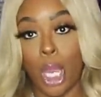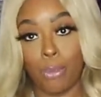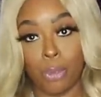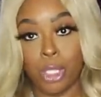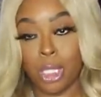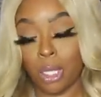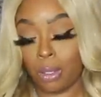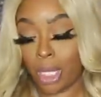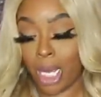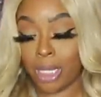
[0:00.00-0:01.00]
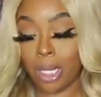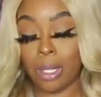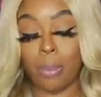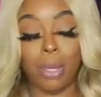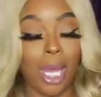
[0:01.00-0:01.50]
every single day so
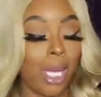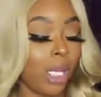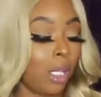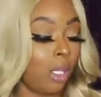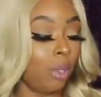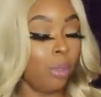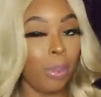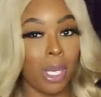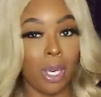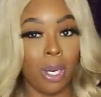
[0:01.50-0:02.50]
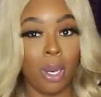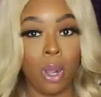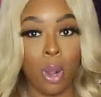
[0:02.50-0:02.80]
the black and the nude pair